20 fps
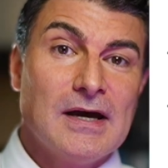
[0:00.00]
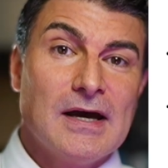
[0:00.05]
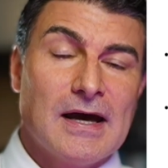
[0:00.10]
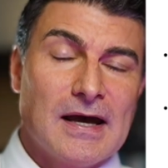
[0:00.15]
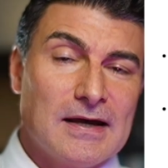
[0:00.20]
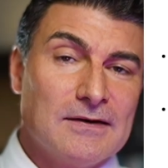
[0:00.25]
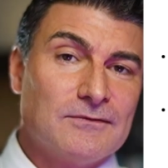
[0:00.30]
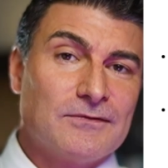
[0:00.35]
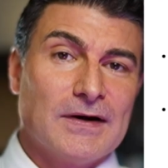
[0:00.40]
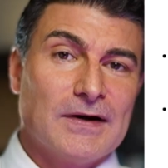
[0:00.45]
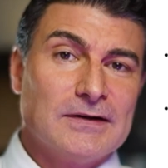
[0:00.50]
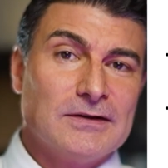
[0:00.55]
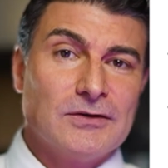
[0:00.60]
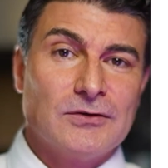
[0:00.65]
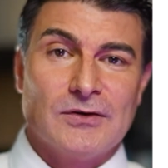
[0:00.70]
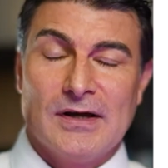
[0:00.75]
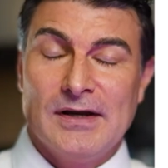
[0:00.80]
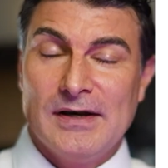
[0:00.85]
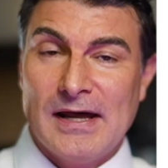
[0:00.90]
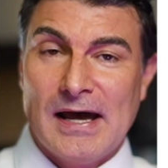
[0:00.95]
and find
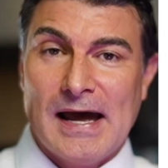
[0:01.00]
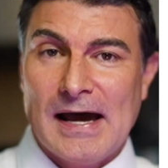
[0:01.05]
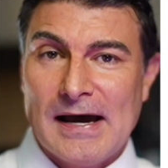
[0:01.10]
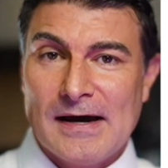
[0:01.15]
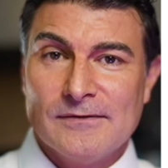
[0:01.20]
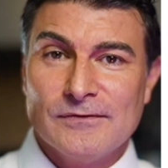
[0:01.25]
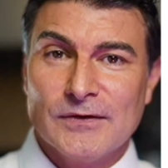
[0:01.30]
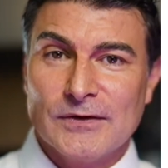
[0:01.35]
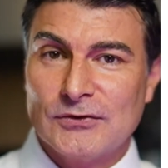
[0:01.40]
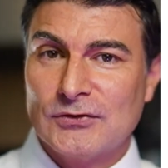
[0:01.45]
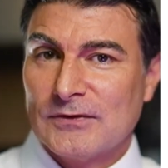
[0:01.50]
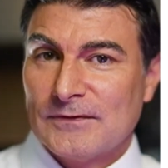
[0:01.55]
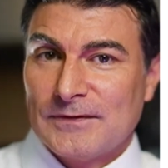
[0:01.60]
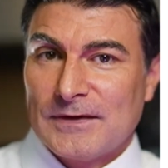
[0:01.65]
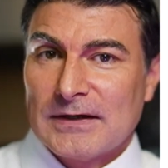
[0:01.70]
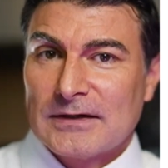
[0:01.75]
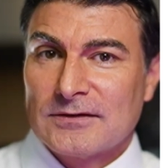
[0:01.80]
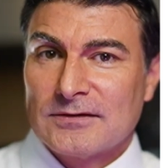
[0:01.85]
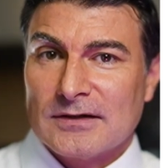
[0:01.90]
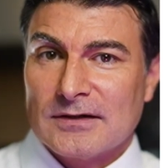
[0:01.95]
out an average
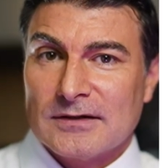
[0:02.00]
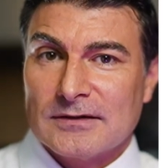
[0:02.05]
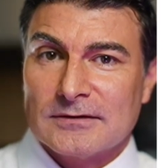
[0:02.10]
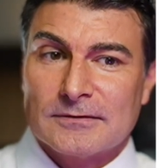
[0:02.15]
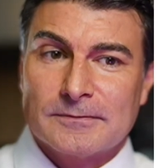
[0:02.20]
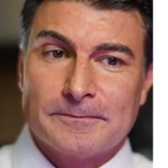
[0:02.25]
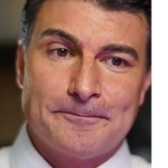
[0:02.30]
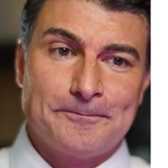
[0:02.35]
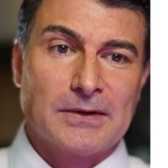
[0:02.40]
effect size.